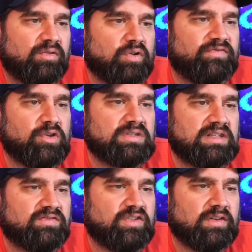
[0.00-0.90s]
Refused
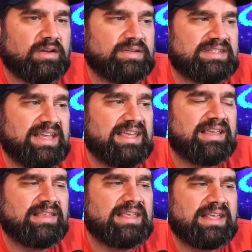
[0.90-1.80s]
to feel like it was
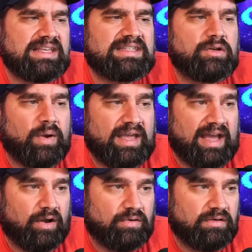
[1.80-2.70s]
taking the easy way
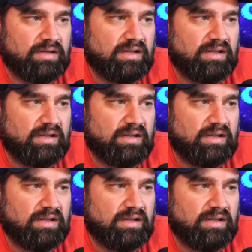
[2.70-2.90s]
out.